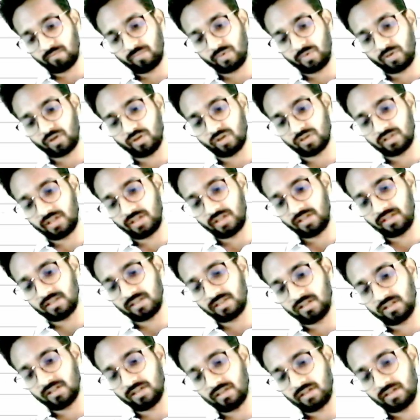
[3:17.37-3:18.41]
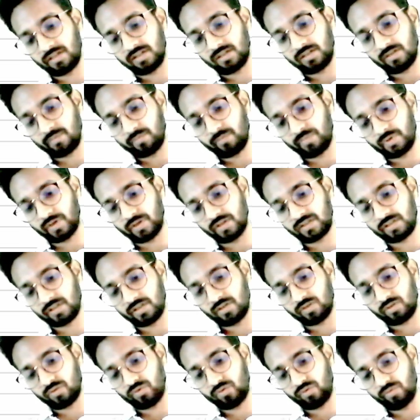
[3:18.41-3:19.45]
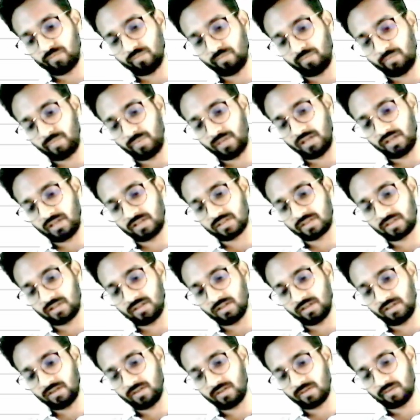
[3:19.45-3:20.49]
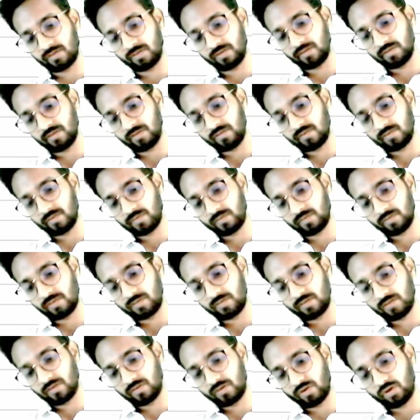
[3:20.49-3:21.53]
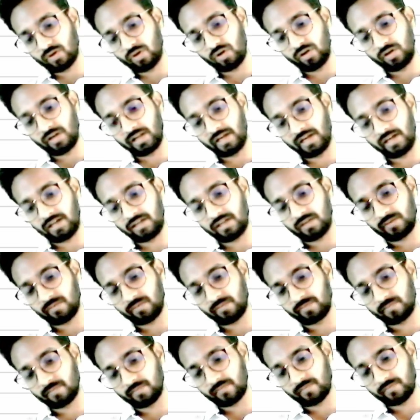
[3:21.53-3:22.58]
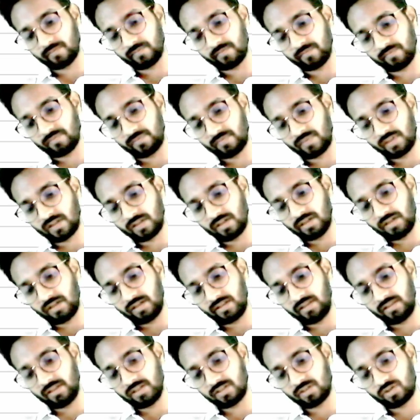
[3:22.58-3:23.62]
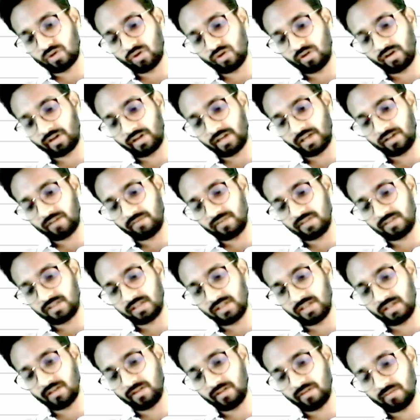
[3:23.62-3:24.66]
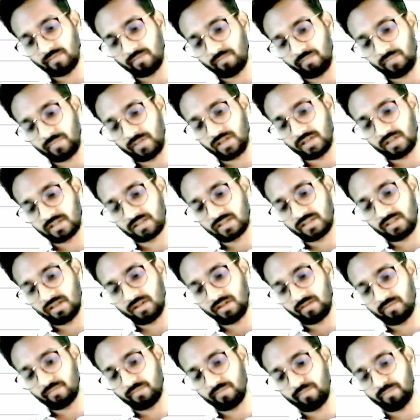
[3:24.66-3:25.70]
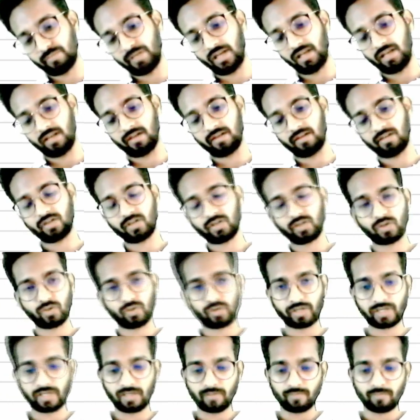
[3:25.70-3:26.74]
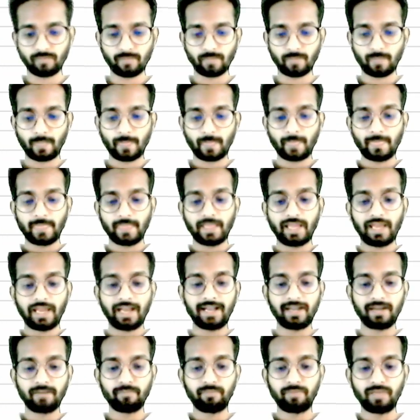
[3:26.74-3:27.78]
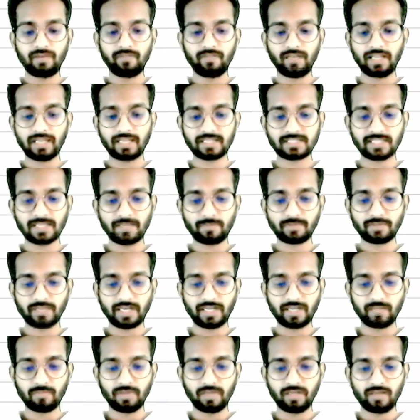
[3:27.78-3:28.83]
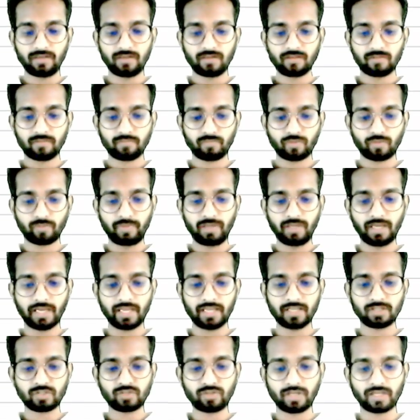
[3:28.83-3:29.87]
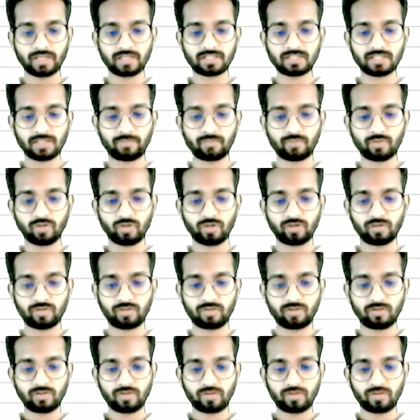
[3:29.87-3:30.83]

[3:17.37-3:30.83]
because he is the person who makes the contract. This contract we say makes the bill. Okay. And B will accept that bill B has to accept no